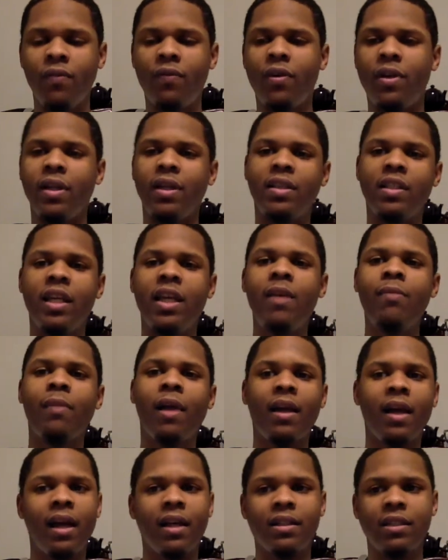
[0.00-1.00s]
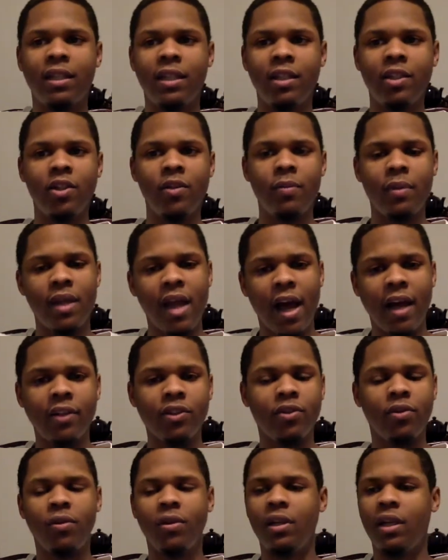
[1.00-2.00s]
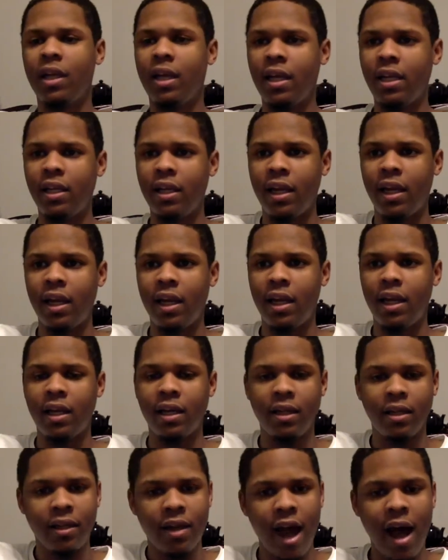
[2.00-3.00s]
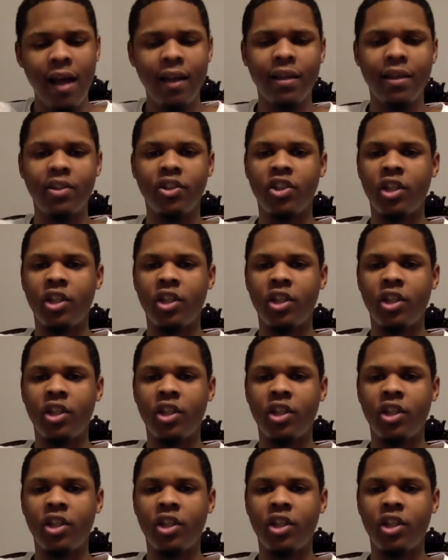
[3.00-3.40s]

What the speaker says: for the team like I seen them in high school and in college.